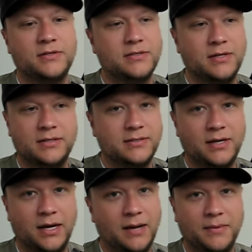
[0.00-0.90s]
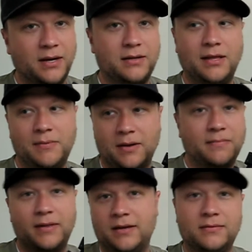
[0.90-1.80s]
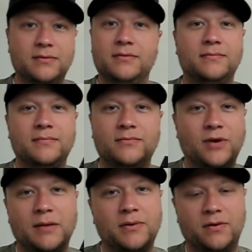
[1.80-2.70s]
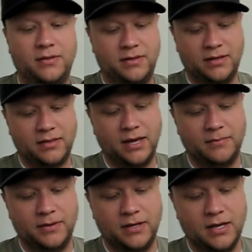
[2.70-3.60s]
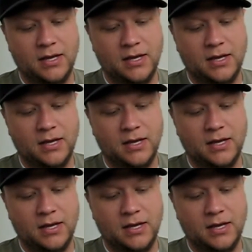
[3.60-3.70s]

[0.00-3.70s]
so I'm not claiming I'm like Rambo or anything like that, but